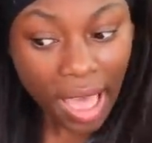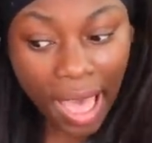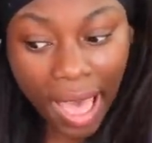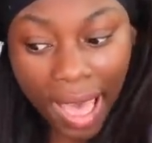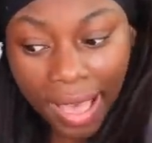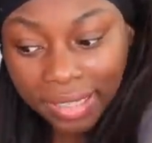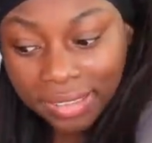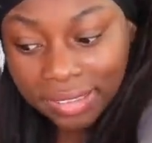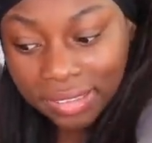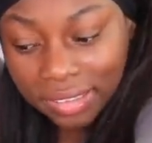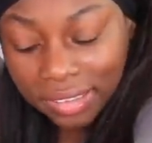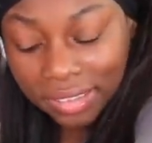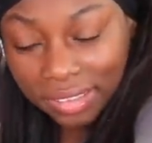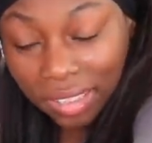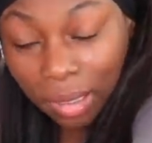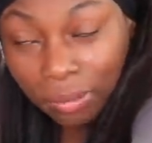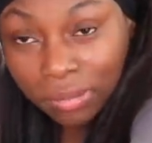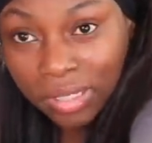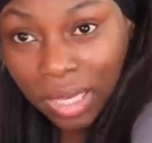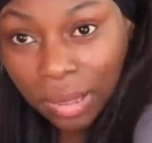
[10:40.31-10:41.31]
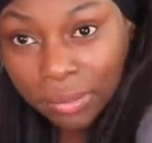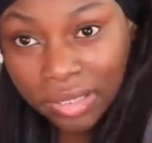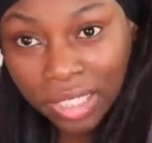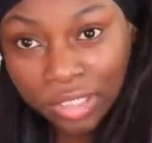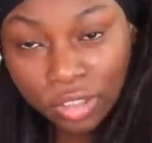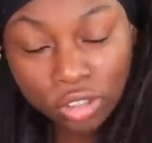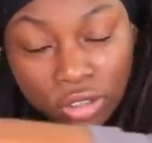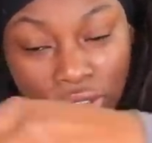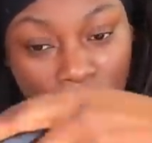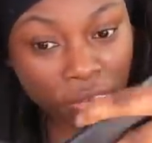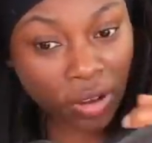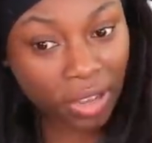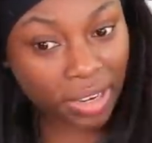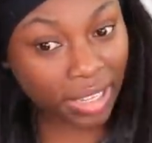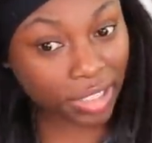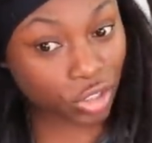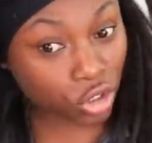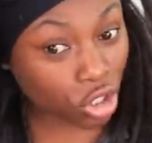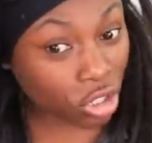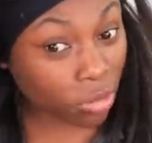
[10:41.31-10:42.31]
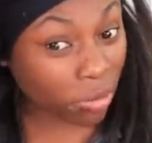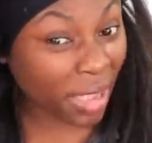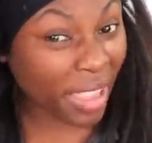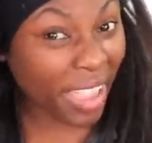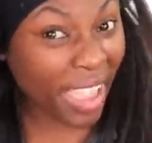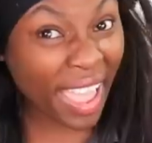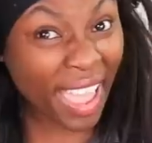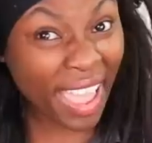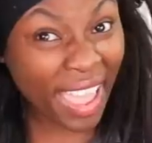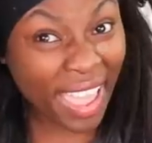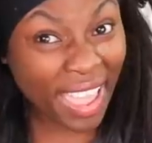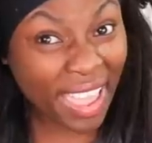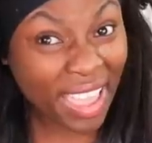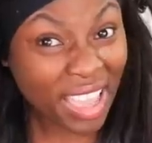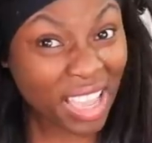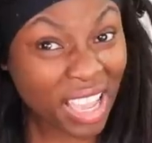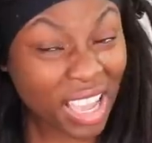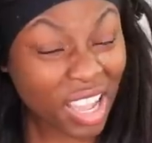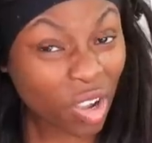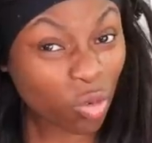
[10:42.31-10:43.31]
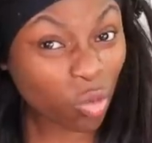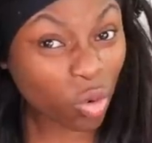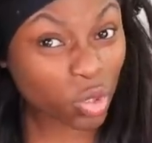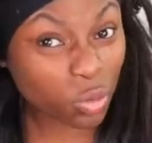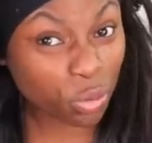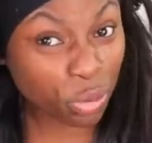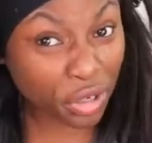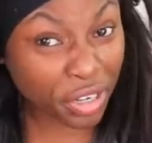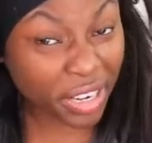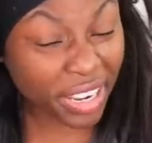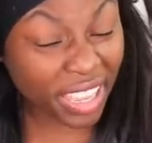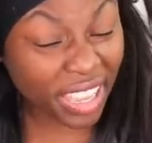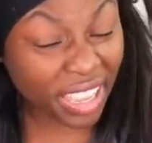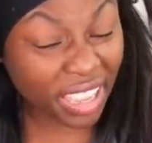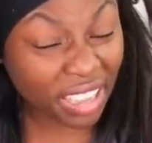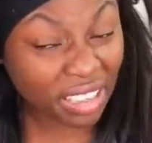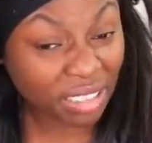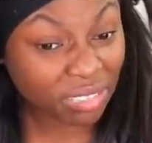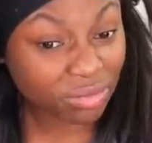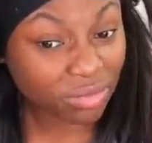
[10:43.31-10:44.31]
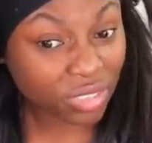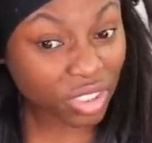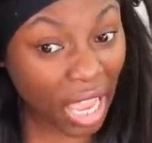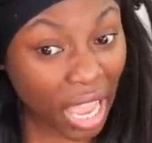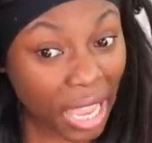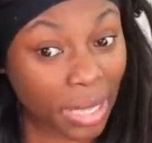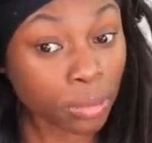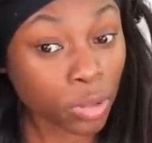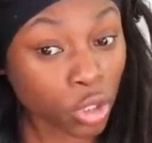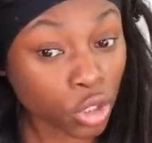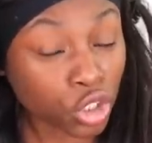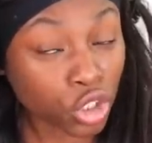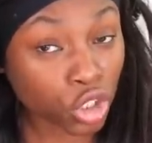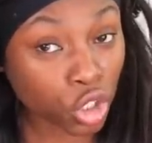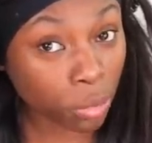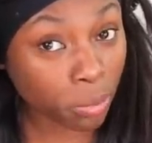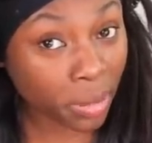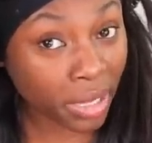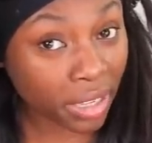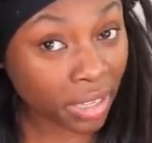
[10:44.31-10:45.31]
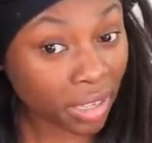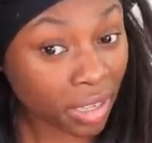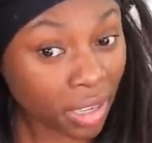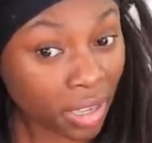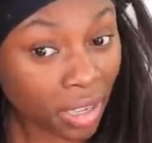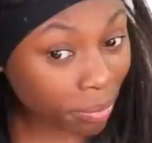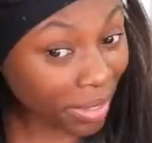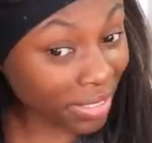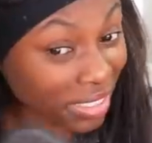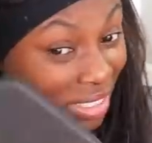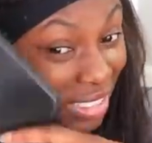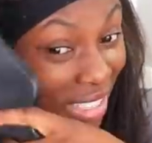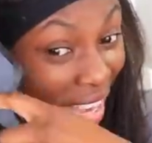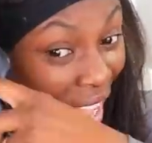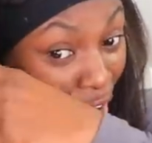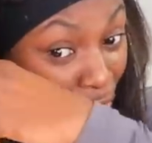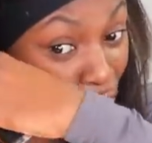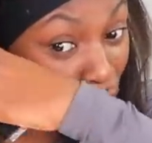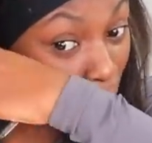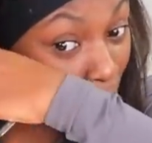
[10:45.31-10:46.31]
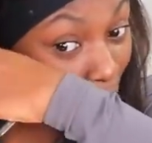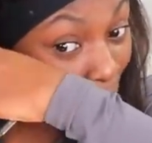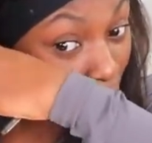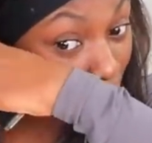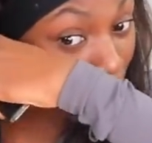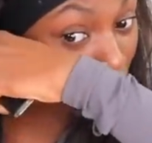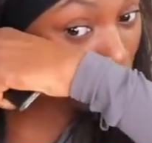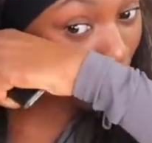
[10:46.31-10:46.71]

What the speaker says: And sometimes I used to find like doing my hair was pretty time consuming, but it doesn't have to be with the